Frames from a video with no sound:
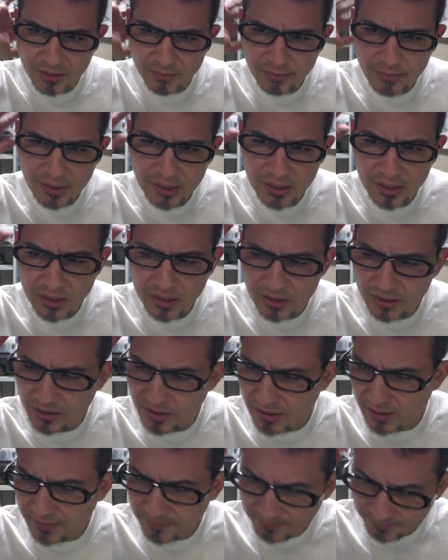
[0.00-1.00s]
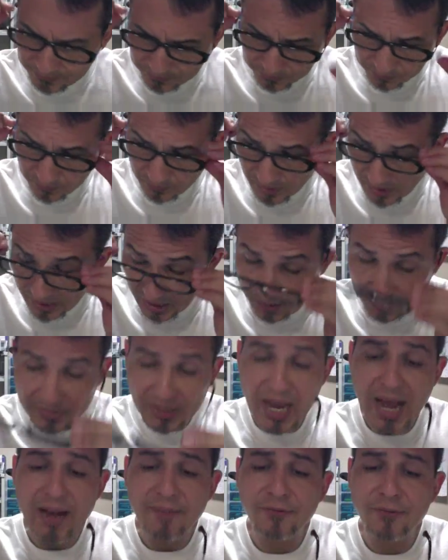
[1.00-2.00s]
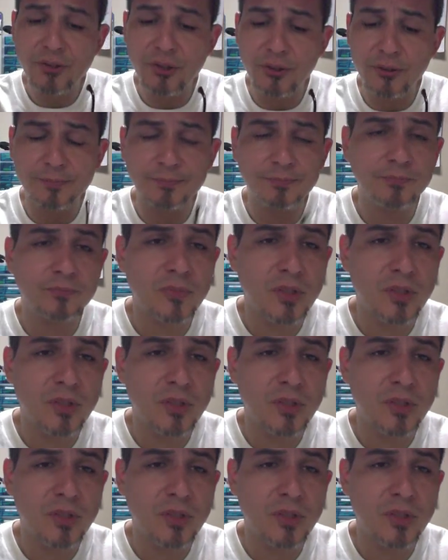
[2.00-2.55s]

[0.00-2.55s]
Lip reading: because it comes after